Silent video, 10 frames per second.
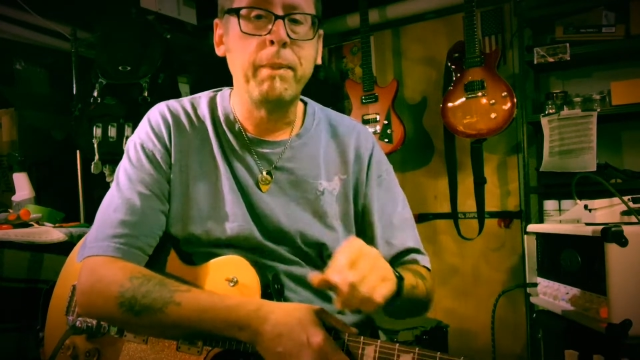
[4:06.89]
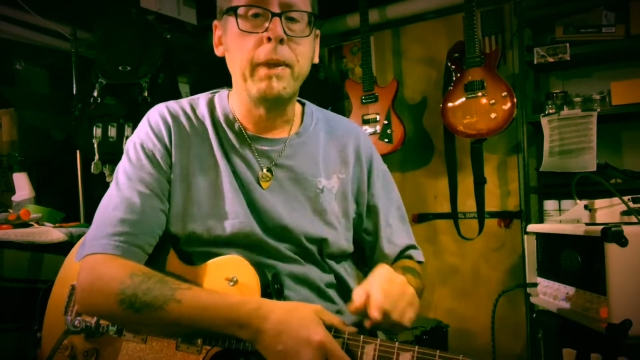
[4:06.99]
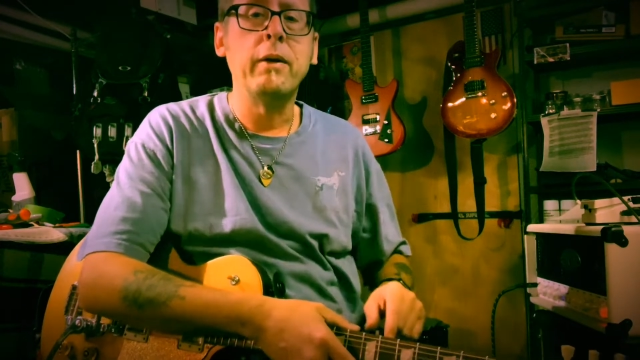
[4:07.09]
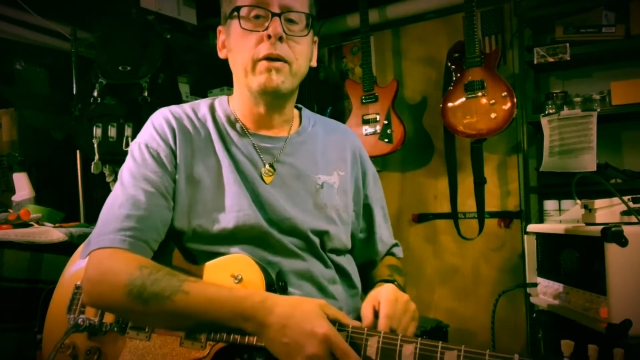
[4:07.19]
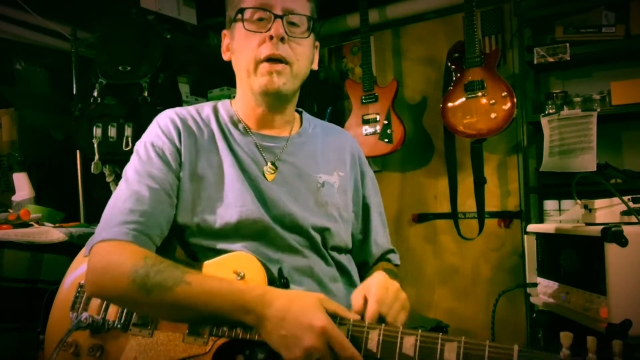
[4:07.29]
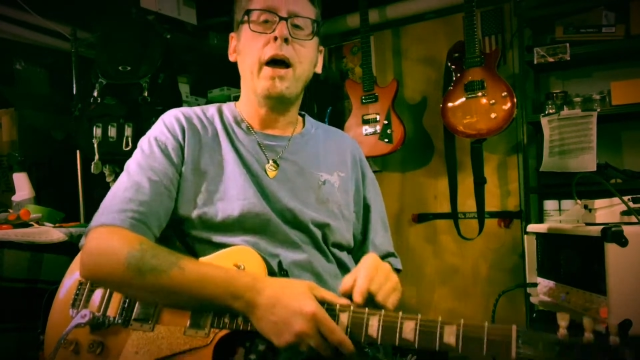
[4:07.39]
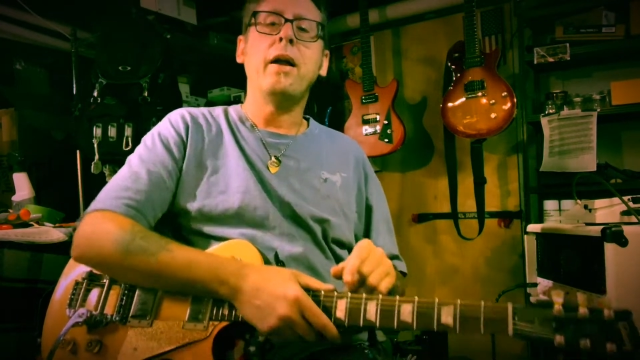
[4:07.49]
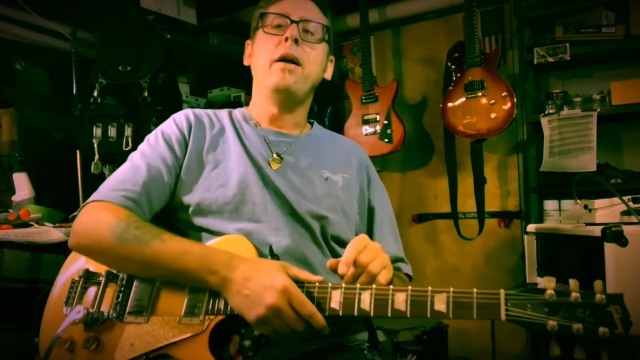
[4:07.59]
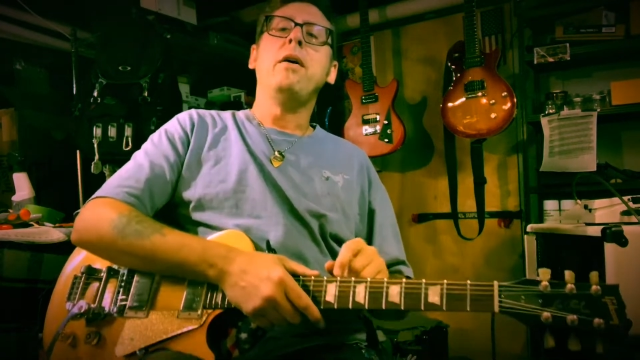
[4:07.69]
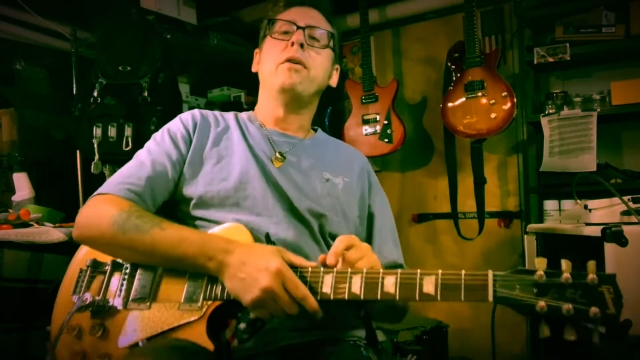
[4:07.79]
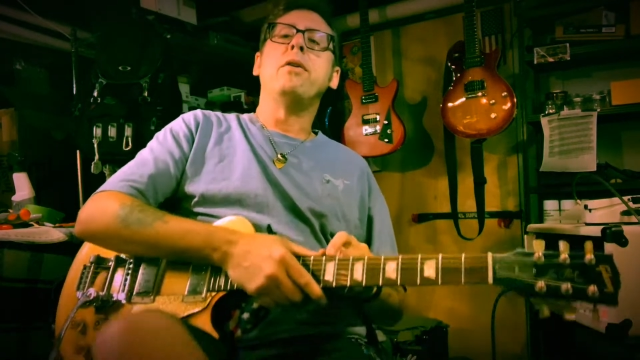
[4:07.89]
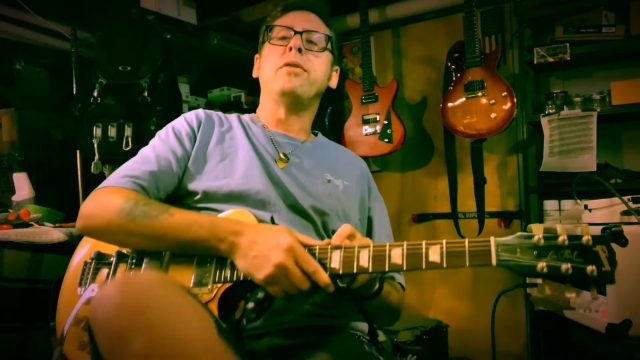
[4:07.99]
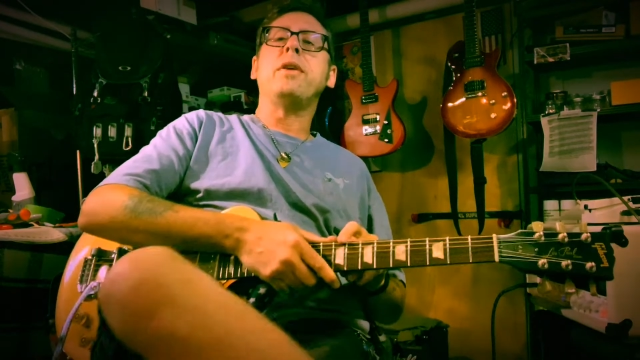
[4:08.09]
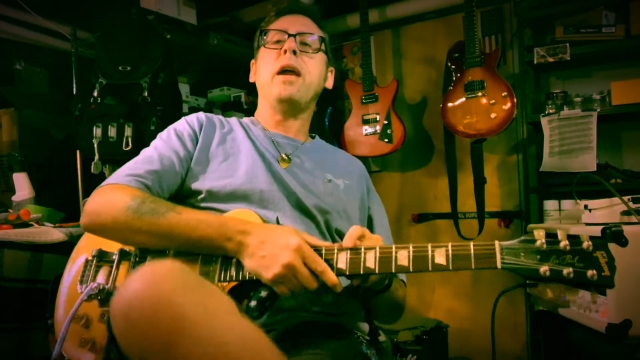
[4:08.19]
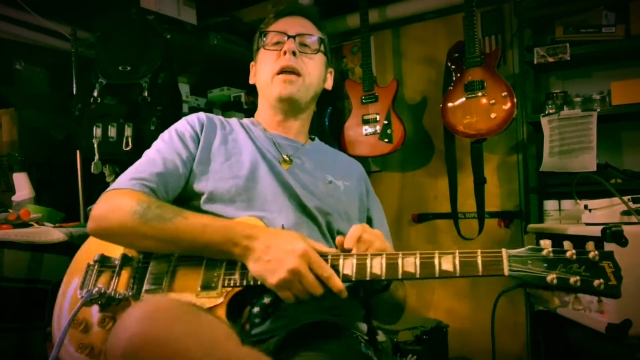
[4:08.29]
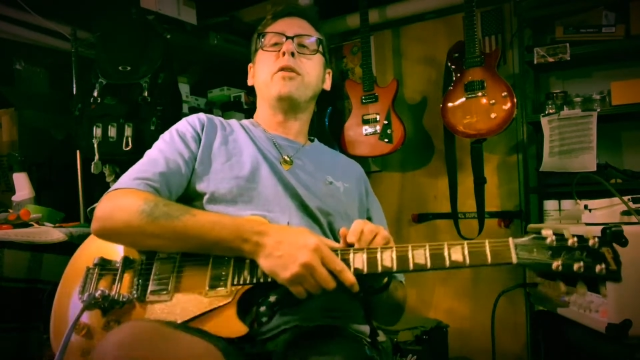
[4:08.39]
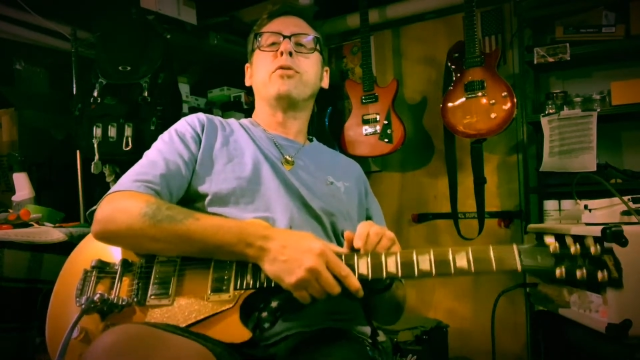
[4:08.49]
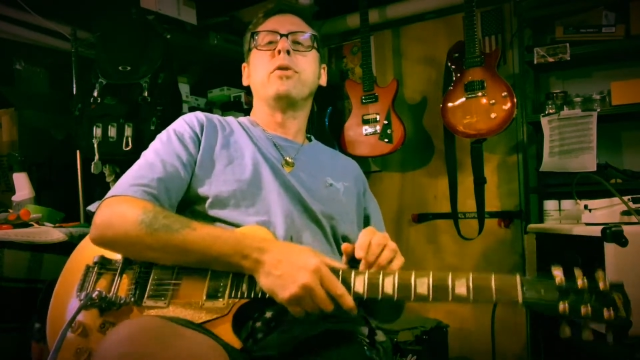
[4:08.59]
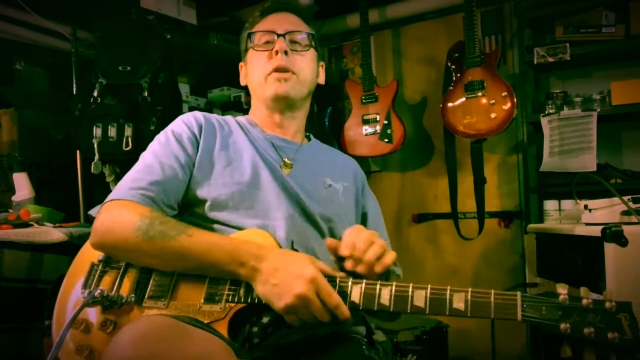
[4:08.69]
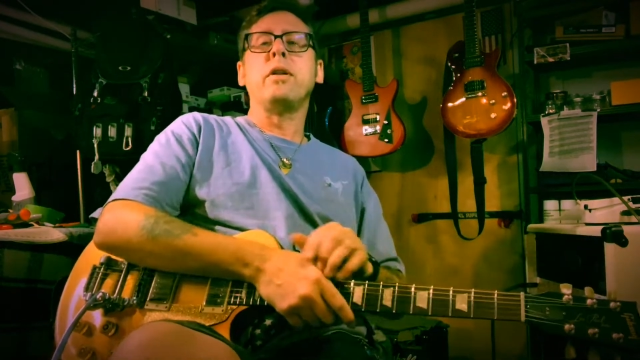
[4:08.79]
Either that or his gain is
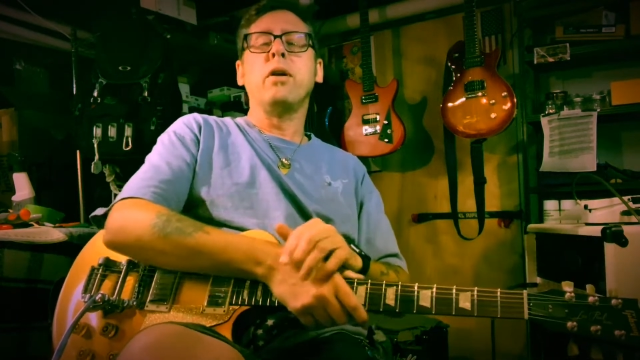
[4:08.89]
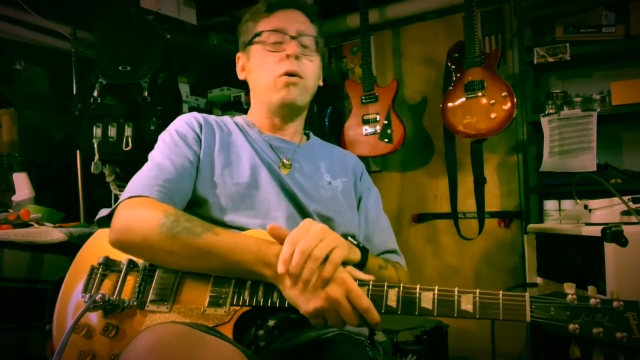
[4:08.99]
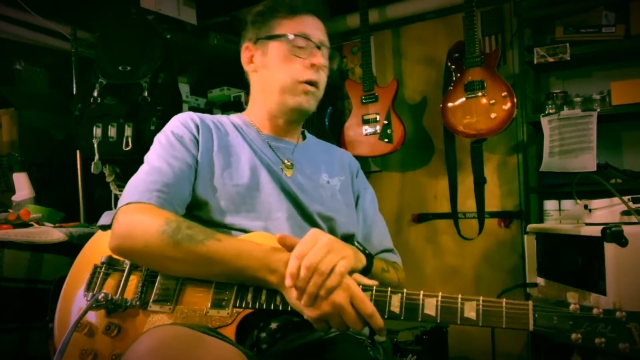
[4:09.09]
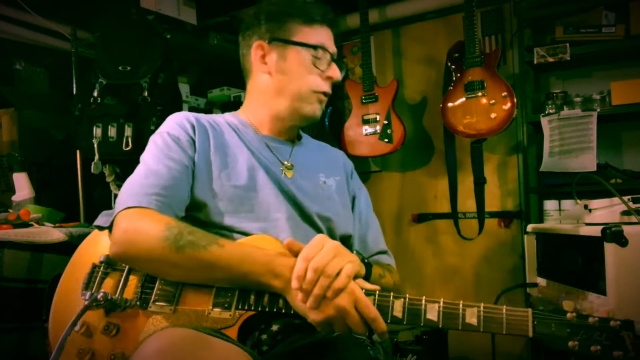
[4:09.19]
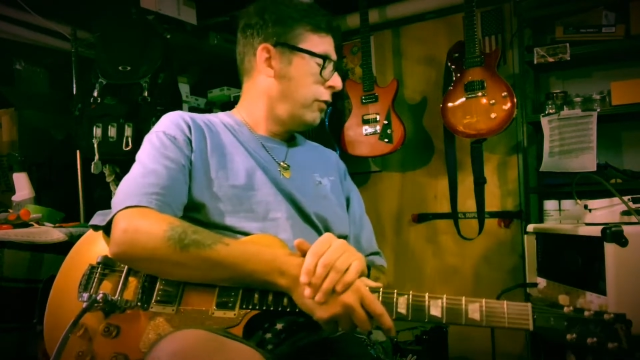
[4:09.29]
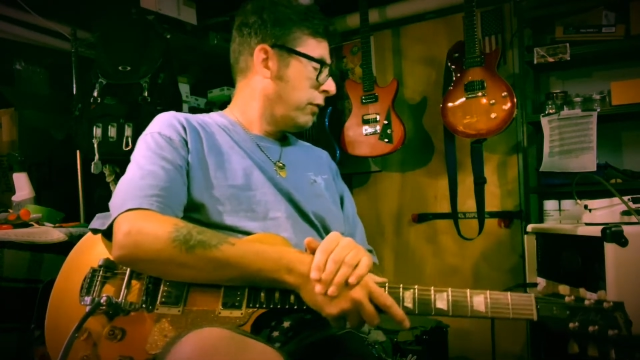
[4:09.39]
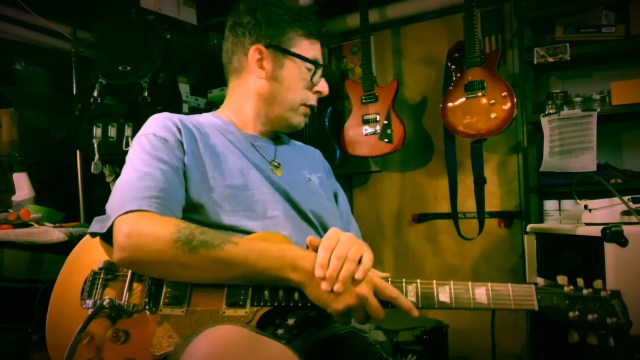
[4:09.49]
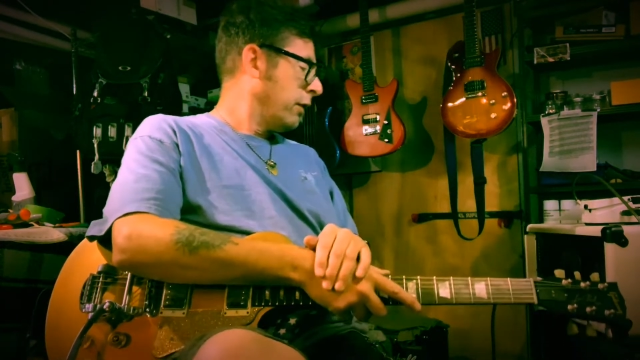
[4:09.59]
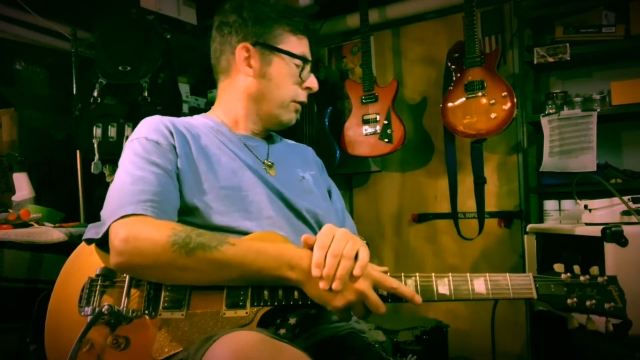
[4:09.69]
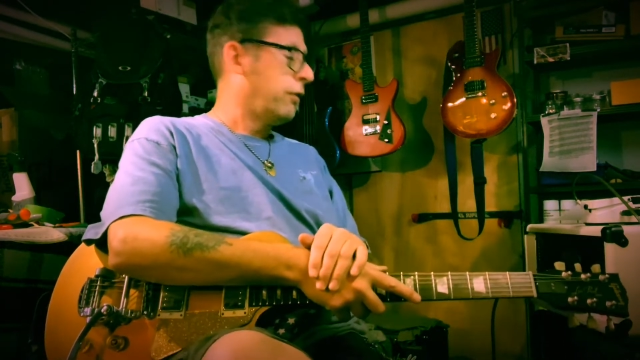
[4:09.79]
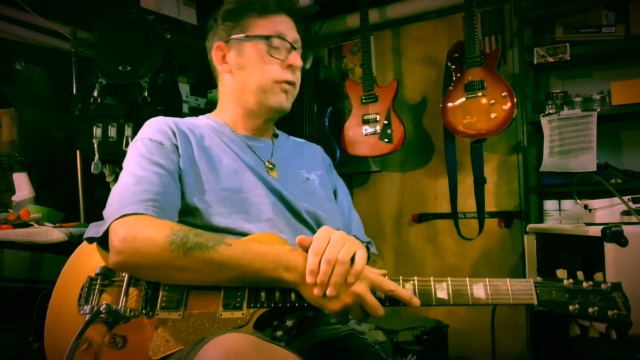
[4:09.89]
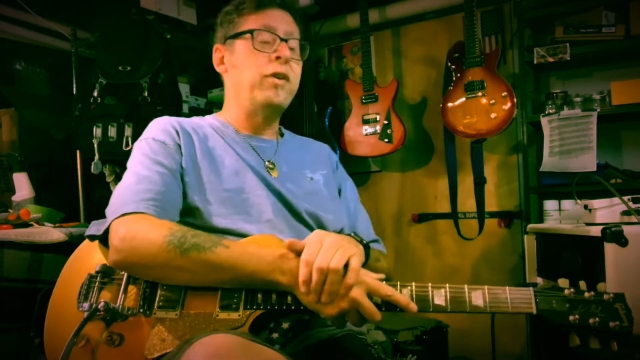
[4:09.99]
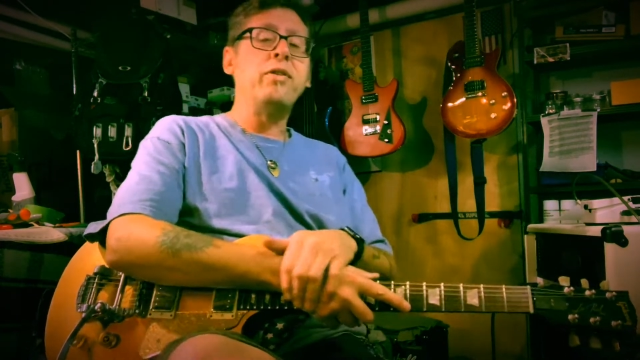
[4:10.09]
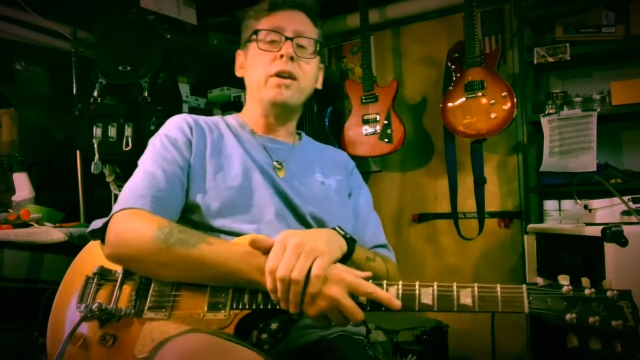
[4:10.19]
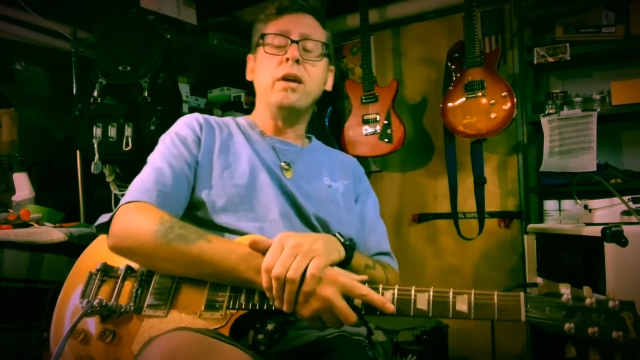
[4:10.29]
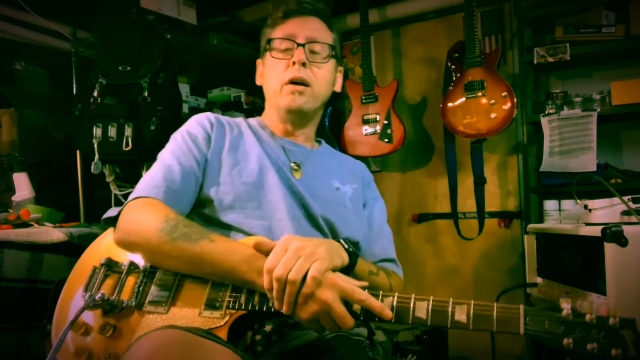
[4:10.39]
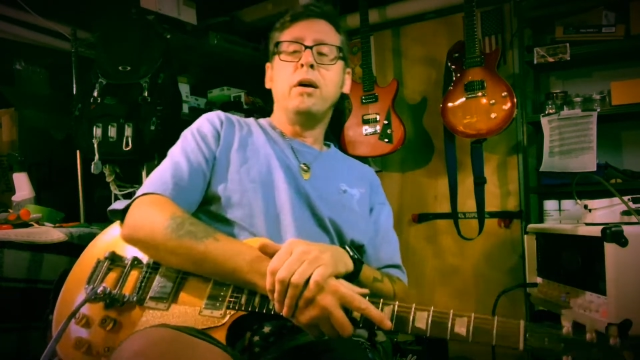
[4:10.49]
really low and he's using the little sissy